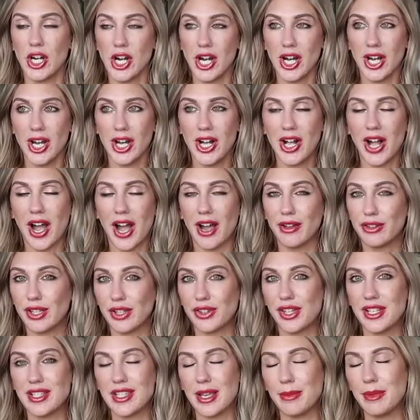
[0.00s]
oh, I
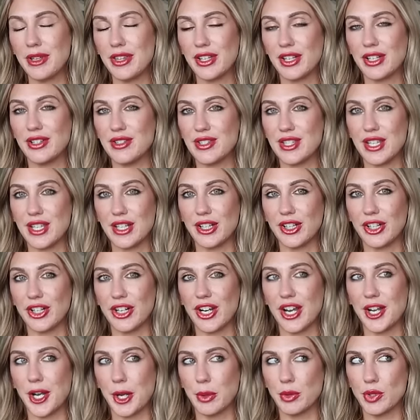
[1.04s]
thought they sent me the concealer
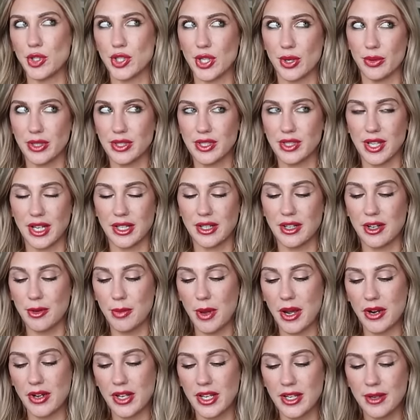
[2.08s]
and I was so excited
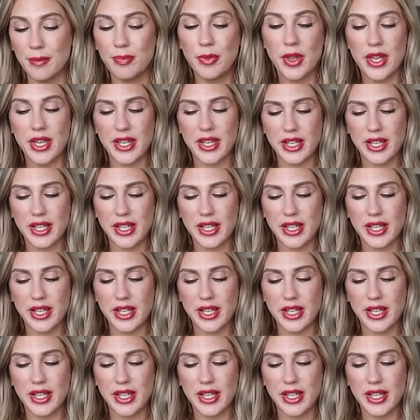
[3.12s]
about it